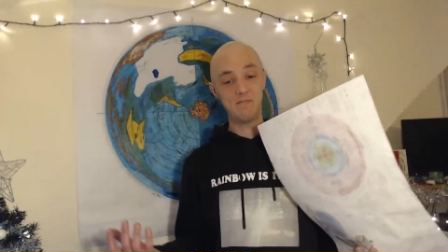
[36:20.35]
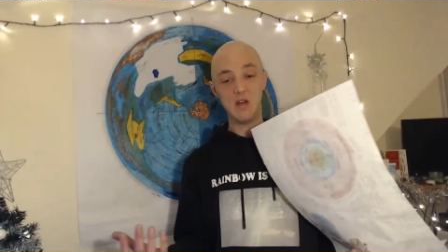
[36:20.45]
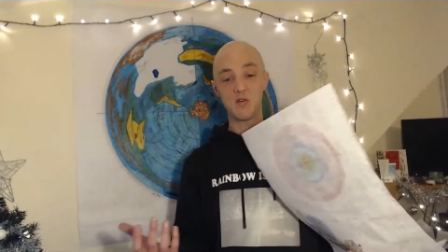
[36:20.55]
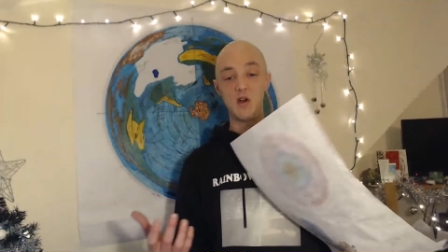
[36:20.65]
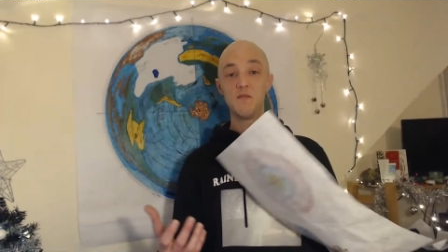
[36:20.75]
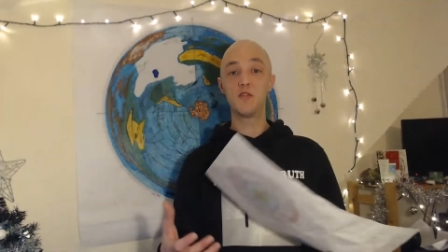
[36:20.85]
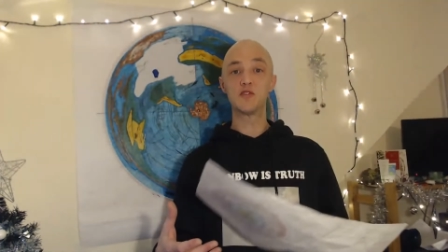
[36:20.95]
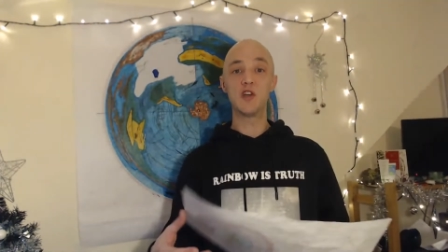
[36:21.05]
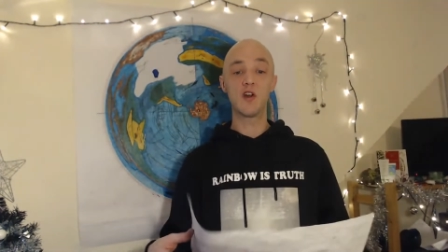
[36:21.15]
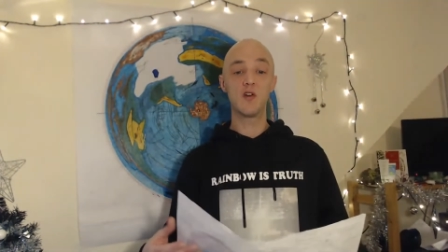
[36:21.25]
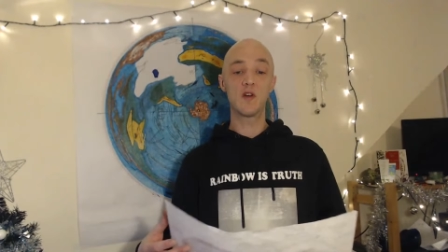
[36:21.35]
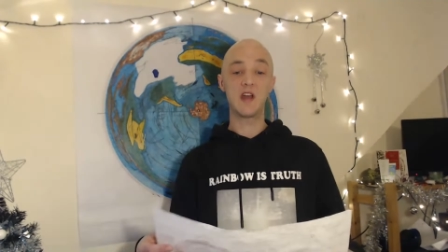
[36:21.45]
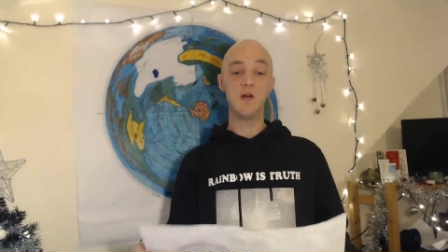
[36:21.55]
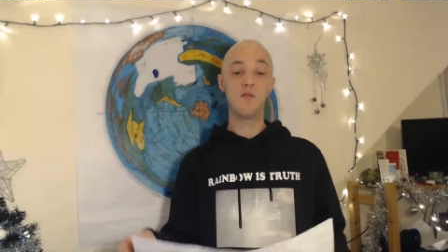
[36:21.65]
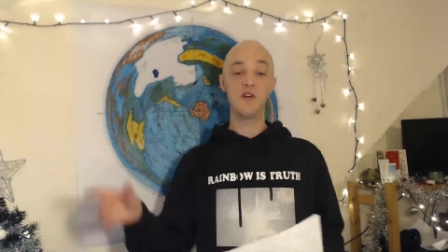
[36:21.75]
it'll come full circle
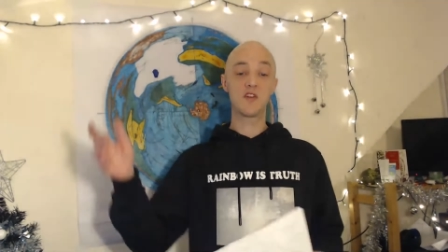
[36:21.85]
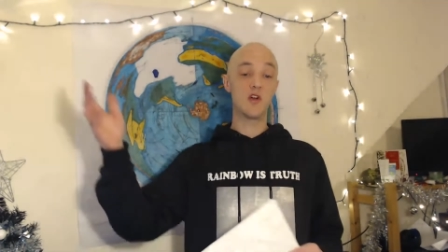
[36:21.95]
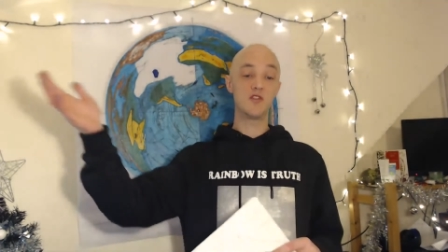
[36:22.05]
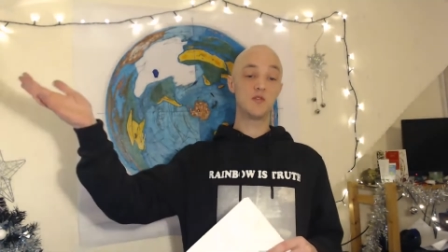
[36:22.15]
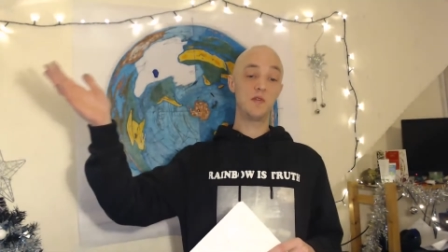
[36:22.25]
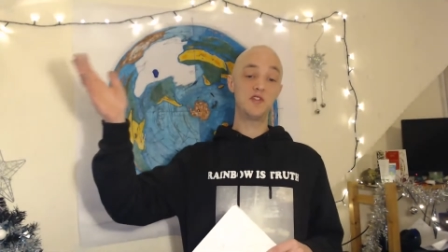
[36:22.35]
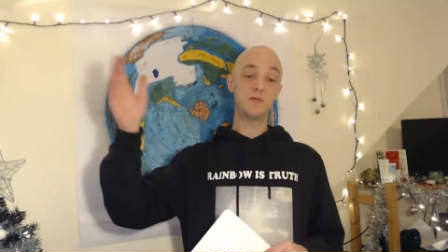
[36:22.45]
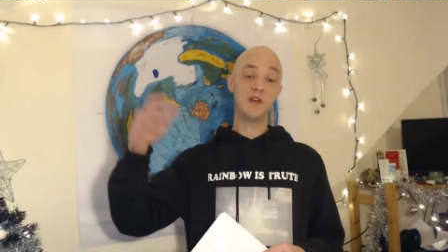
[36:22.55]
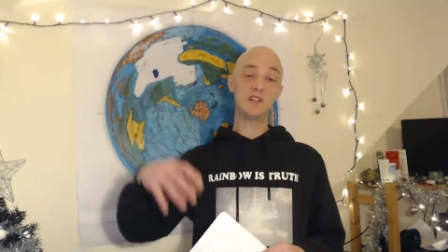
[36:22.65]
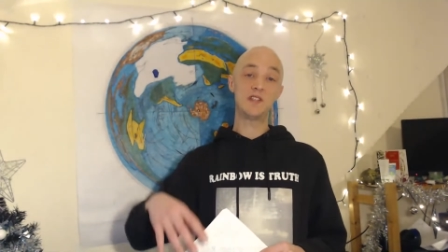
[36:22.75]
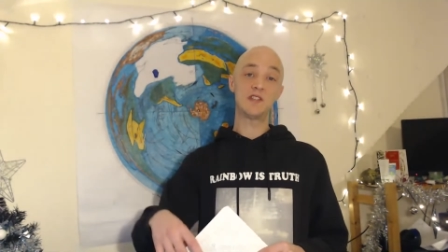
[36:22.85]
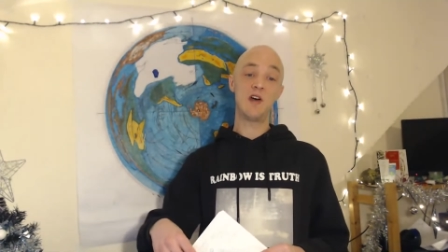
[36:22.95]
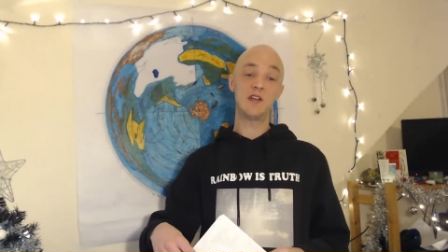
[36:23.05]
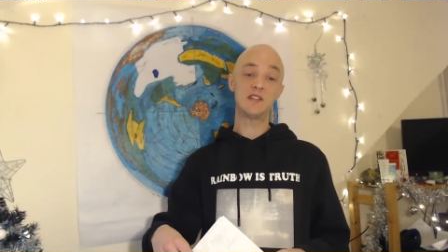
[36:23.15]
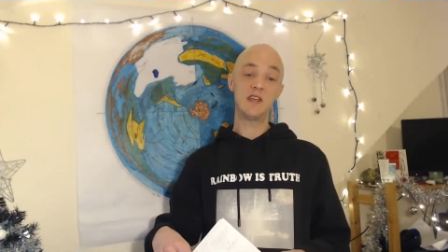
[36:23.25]
again. We'll have a contribution-based
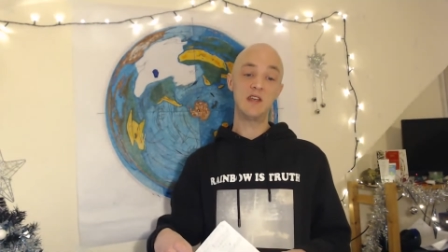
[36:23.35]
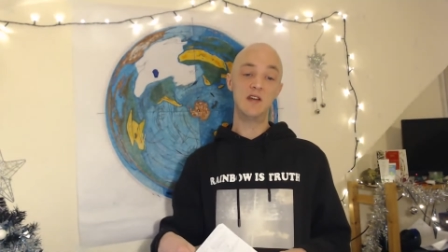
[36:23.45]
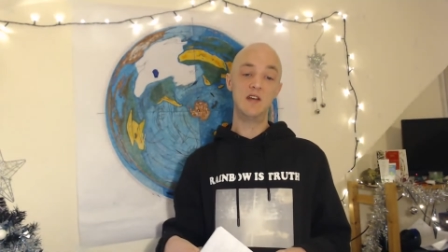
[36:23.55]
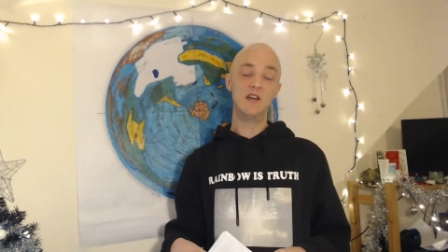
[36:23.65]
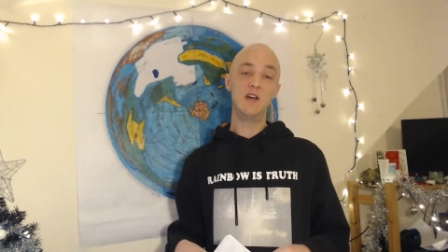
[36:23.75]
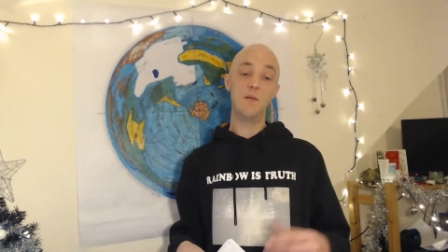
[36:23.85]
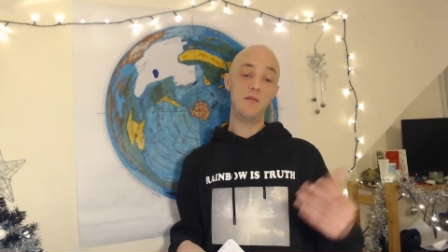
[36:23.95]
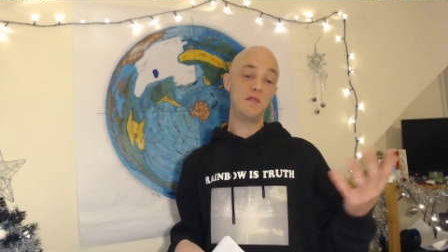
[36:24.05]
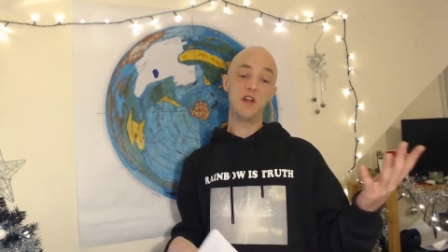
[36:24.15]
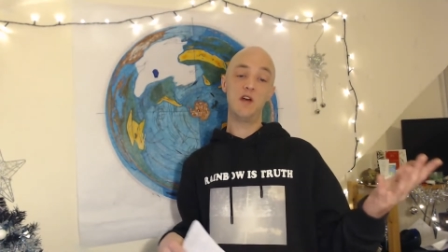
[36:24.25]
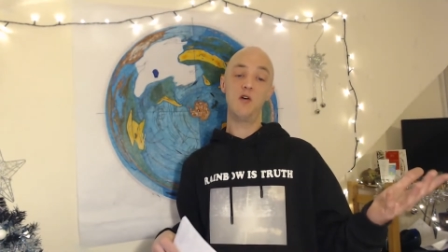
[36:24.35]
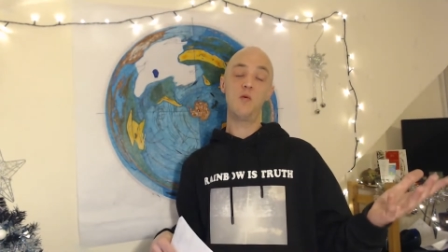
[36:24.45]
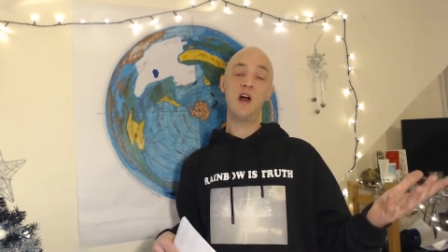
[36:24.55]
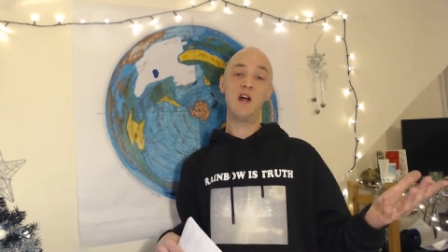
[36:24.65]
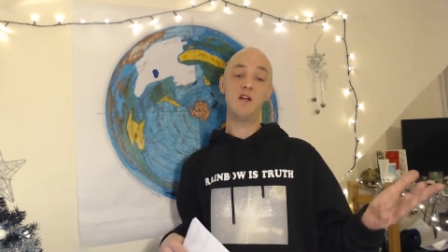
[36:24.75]
society, you know,
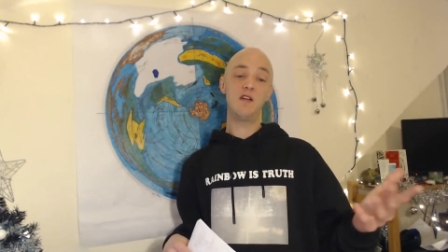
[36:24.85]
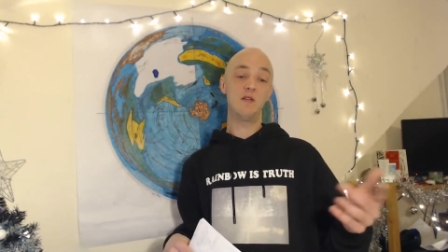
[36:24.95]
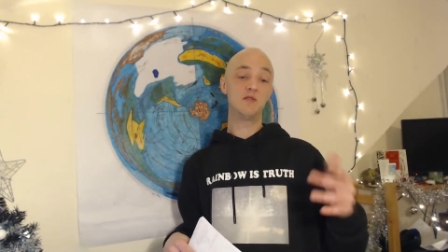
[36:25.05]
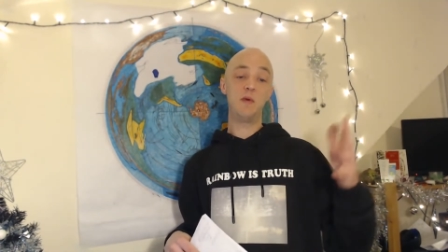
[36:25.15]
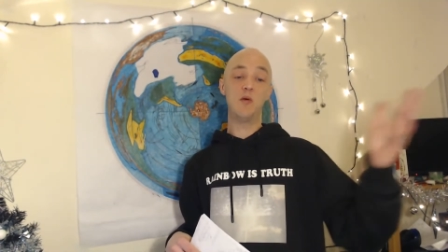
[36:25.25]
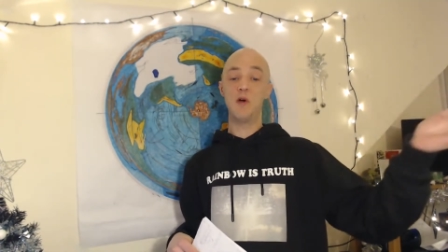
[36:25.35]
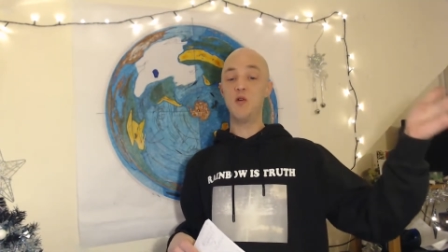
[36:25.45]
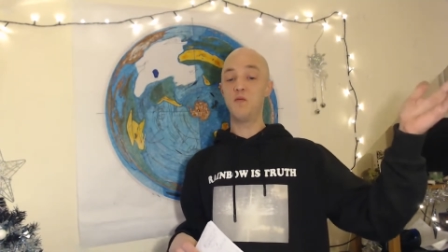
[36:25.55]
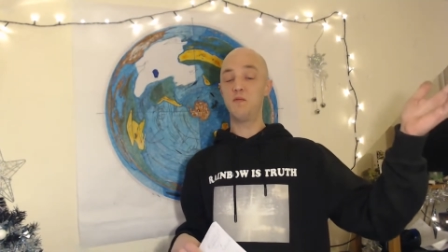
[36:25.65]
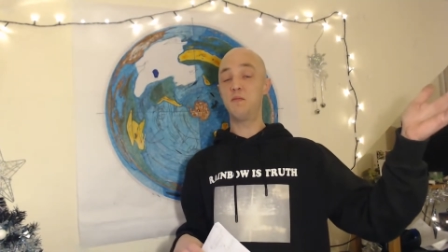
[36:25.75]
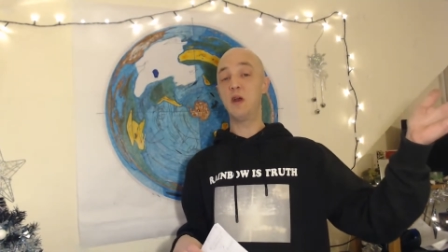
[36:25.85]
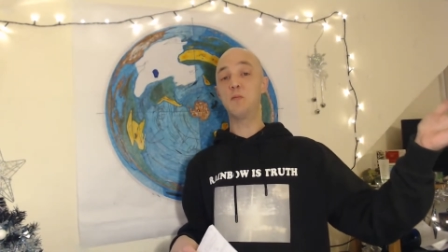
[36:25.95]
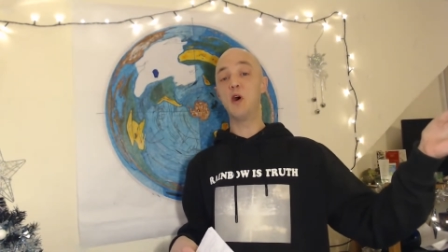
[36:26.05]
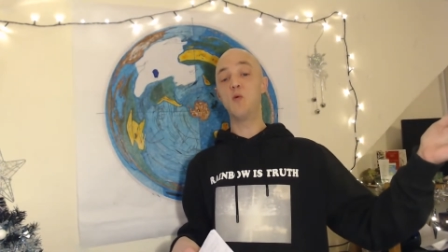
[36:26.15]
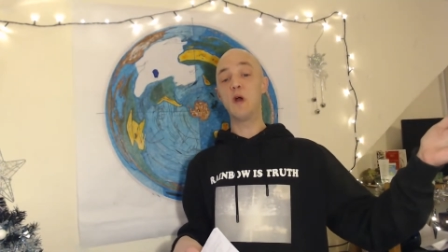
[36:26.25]
where it was built
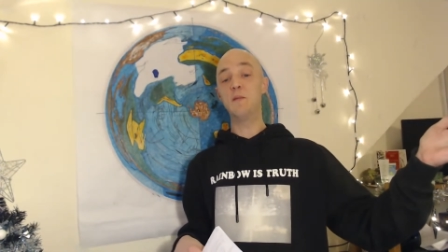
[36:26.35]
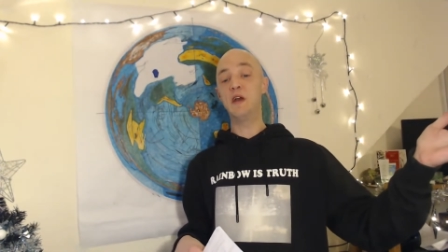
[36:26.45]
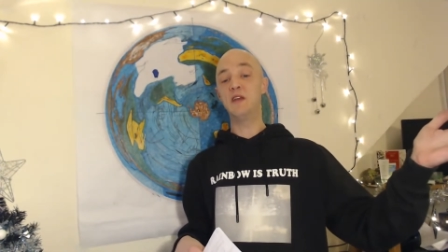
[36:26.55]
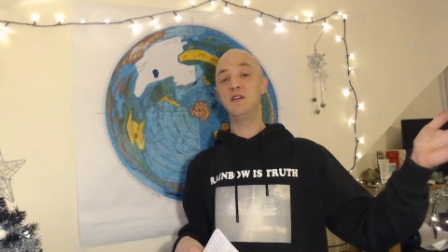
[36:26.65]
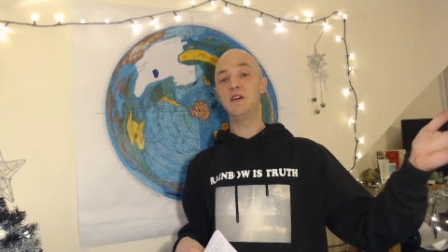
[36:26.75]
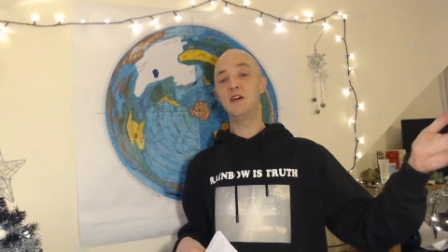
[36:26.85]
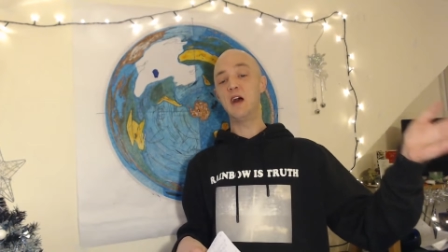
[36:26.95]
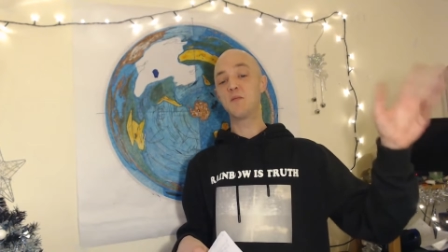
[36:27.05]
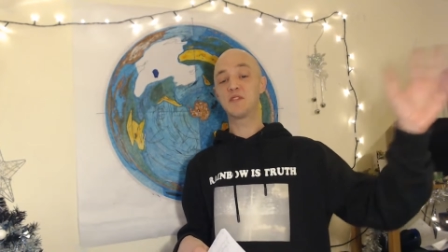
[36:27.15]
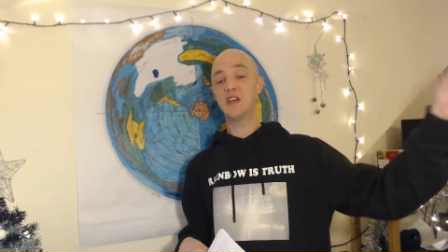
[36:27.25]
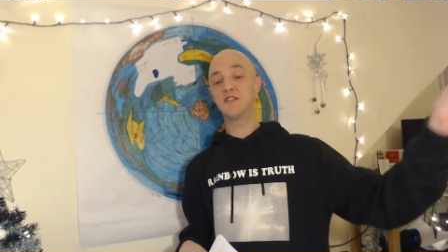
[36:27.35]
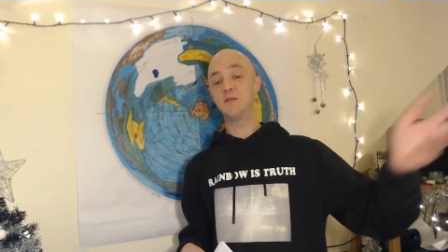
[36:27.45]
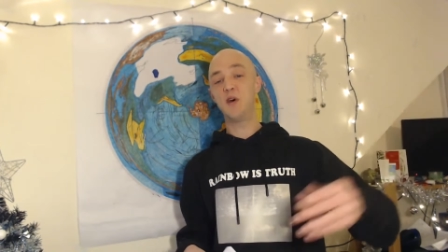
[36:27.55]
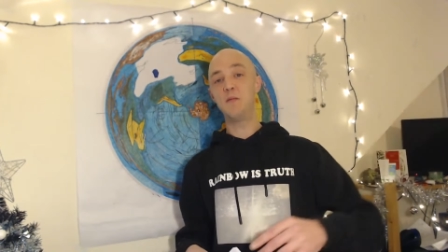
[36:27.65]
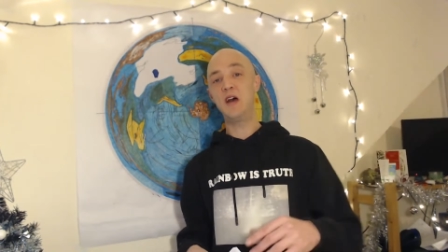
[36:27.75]
by women and
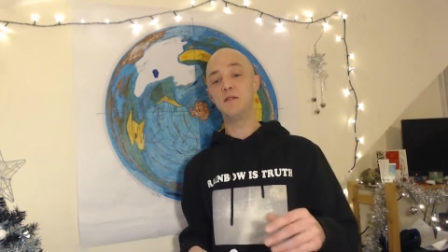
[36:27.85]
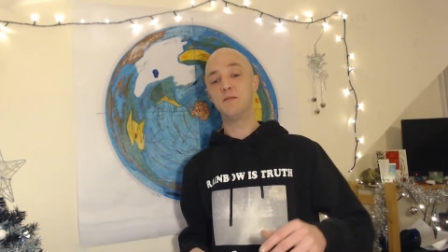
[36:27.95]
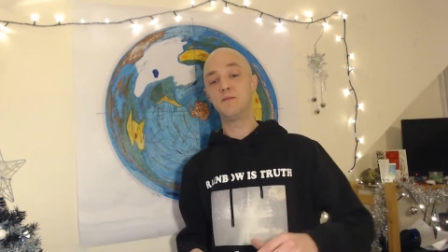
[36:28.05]
protected by men.